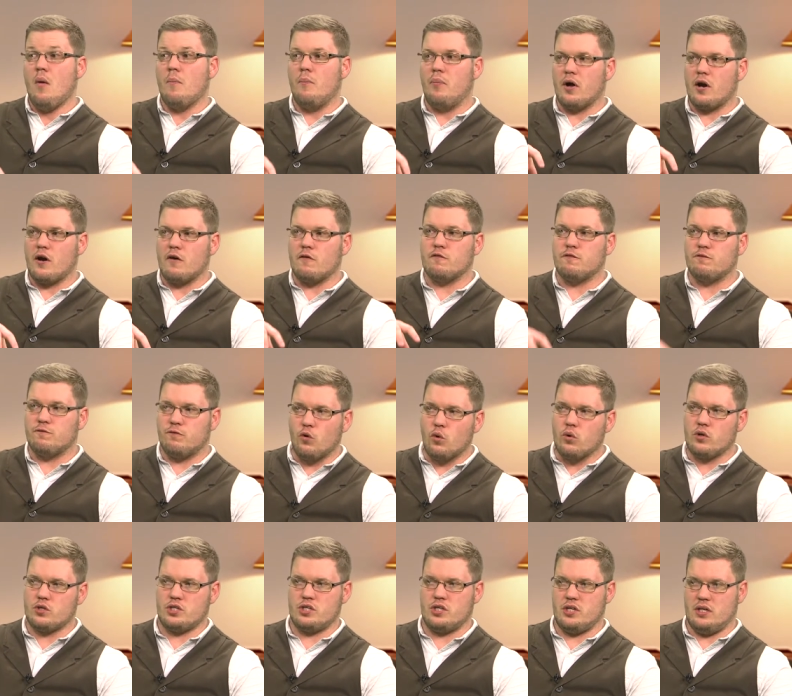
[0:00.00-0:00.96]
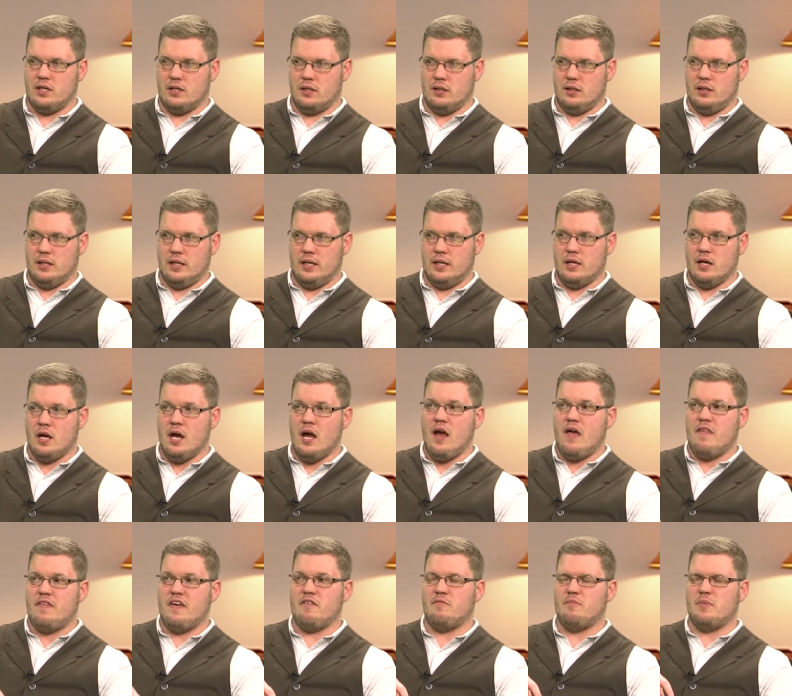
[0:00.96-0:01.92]
But unfortunately,
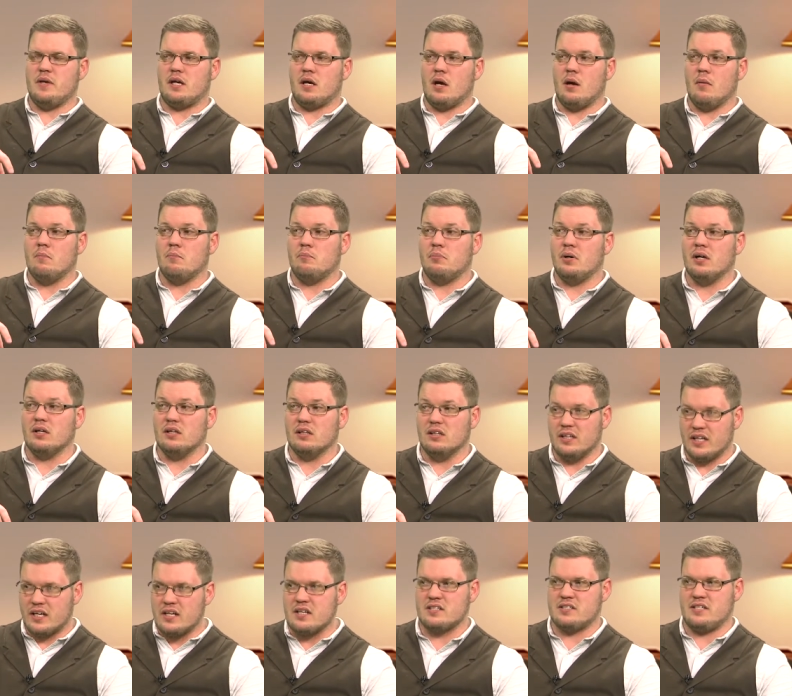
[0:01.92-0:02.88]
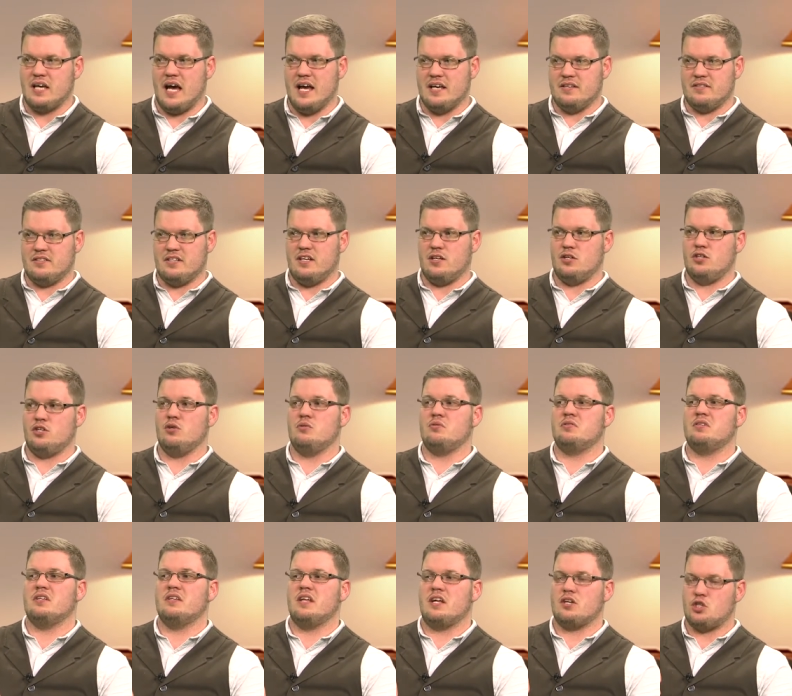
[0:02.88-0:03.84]
they've become politicized
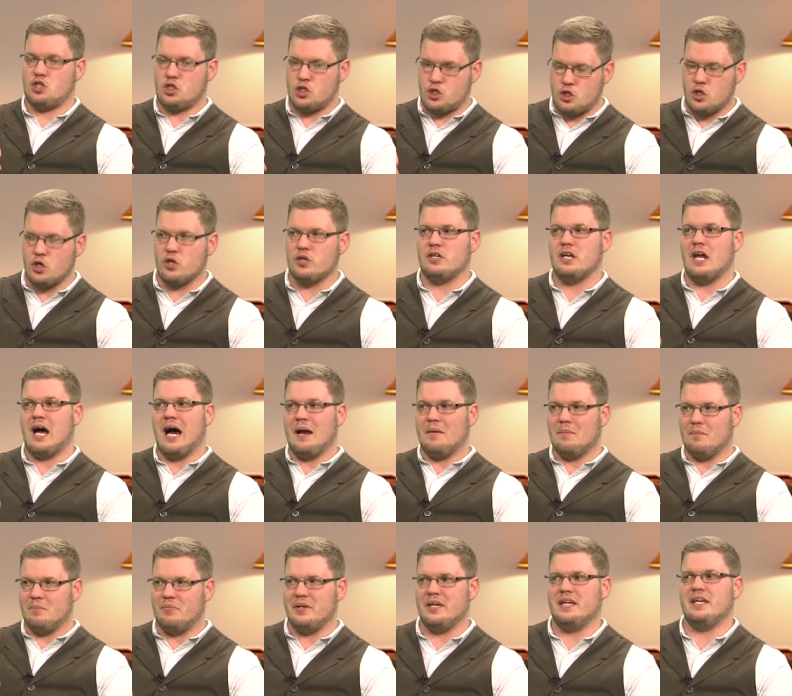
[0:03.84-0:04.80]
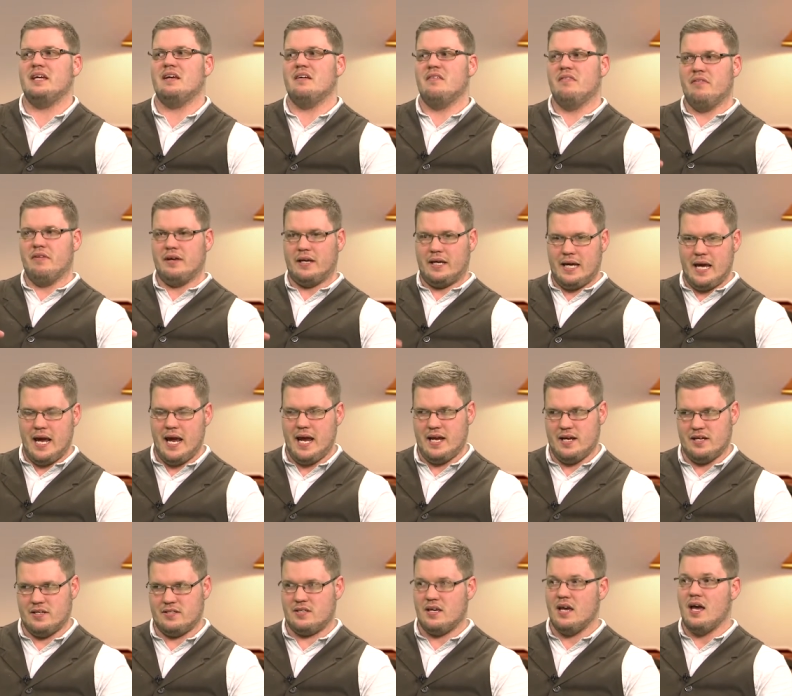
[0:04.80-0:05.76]
issues, and that should not be the
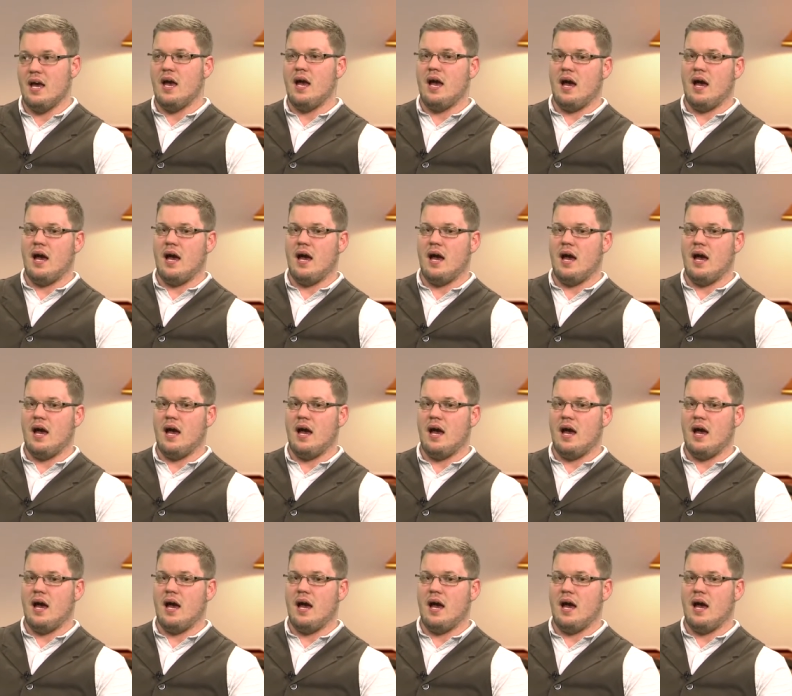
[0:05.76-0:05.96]
case.